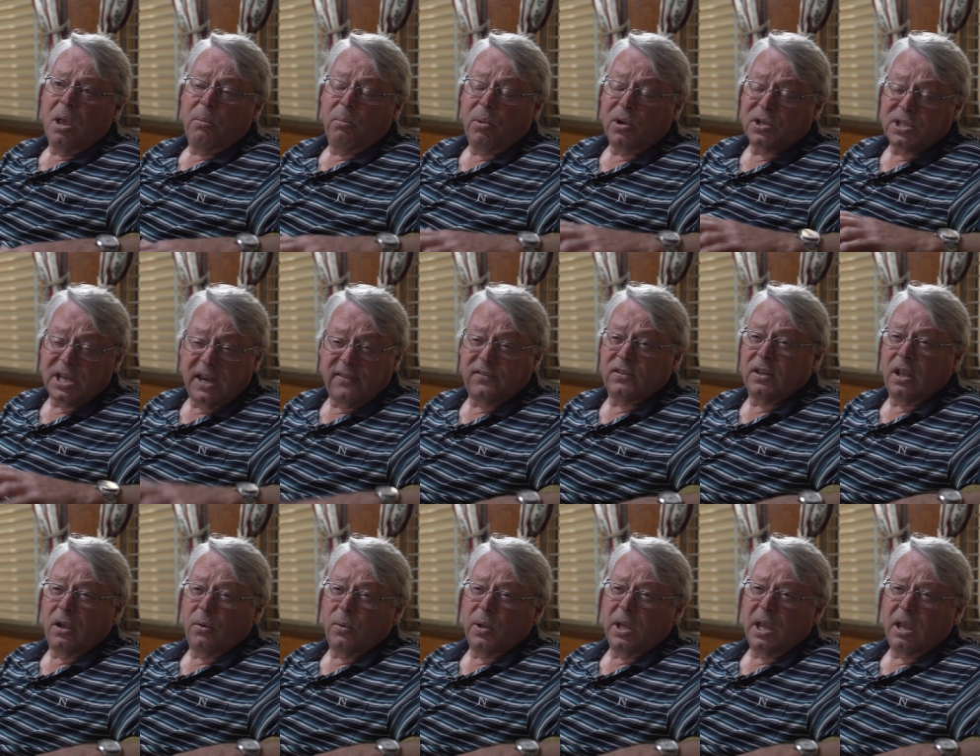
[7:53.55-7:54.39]
Because even
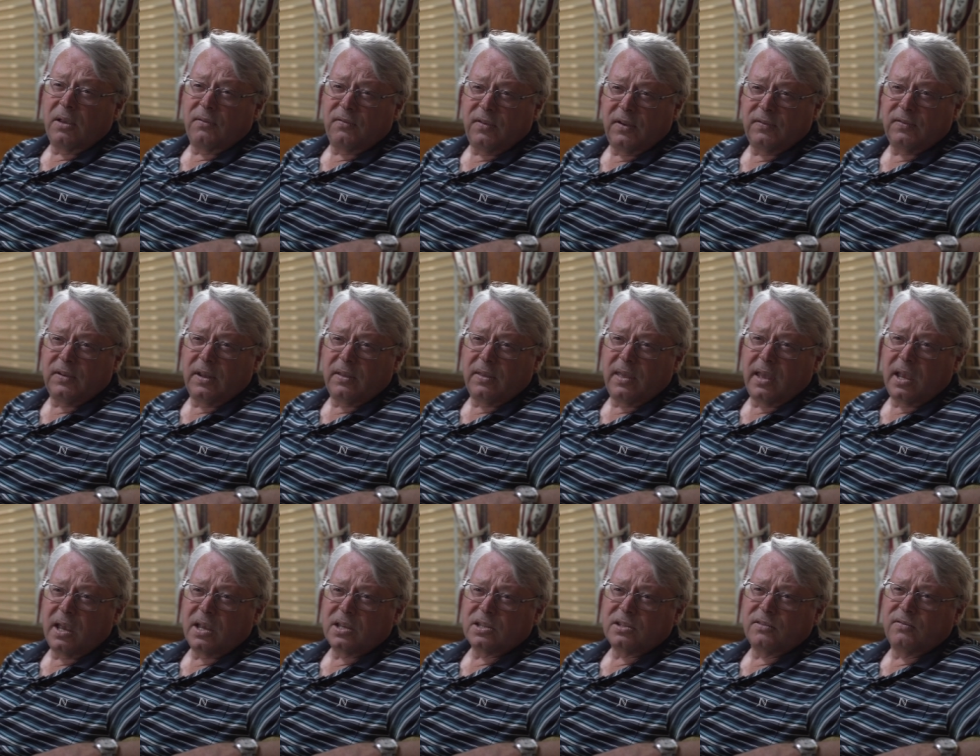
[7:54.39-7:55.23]
though we get
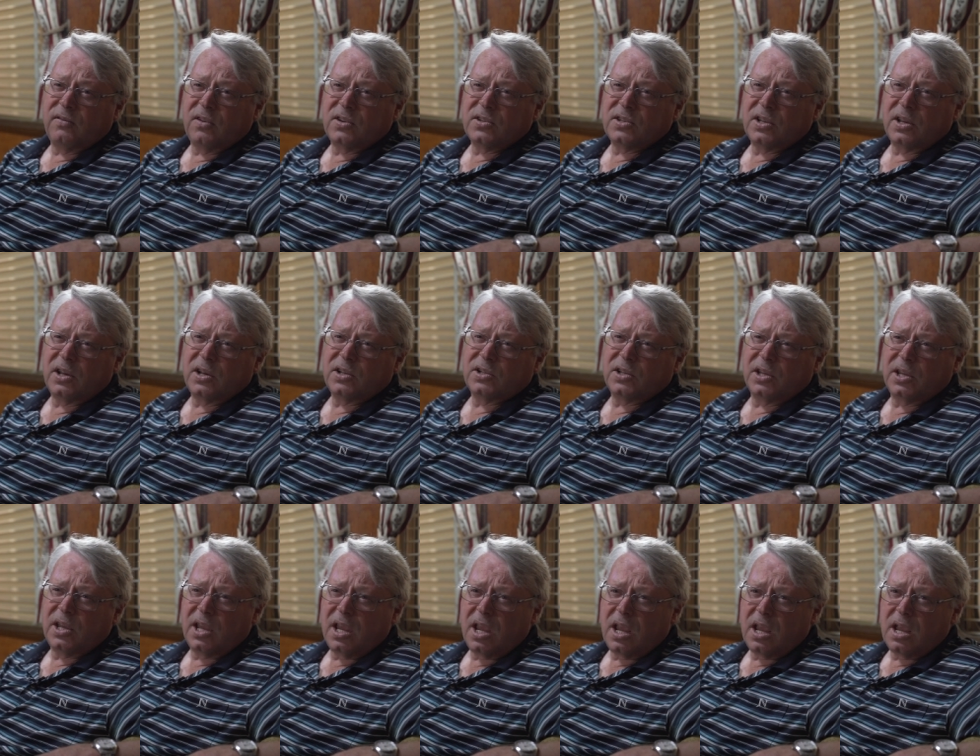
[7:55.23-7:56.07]
50,000 visitors
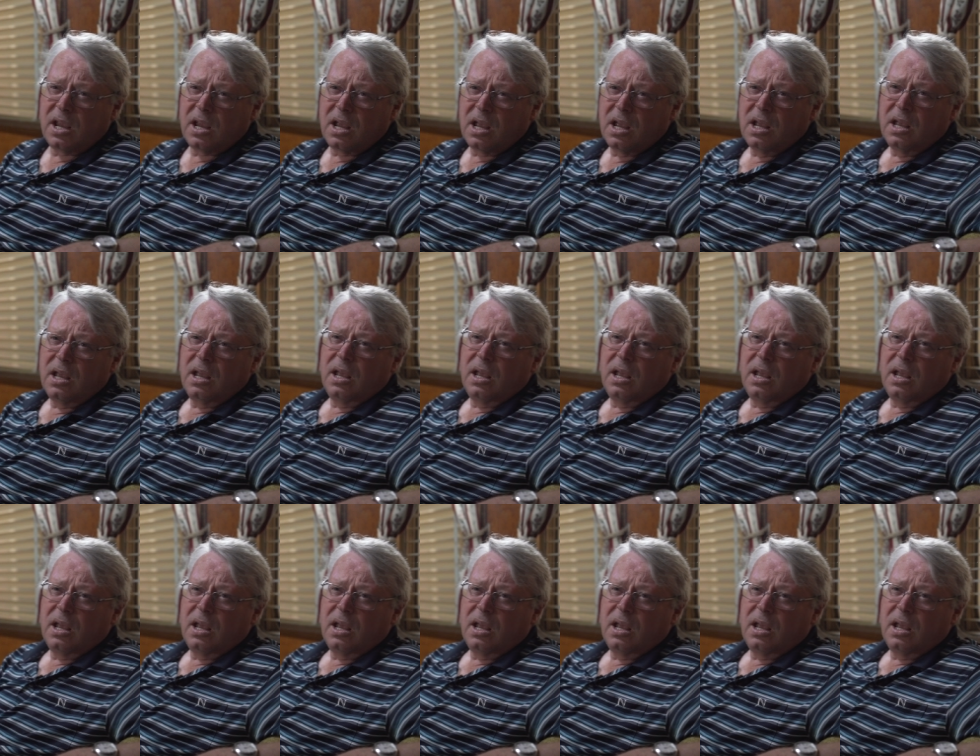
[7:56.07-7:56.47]
a year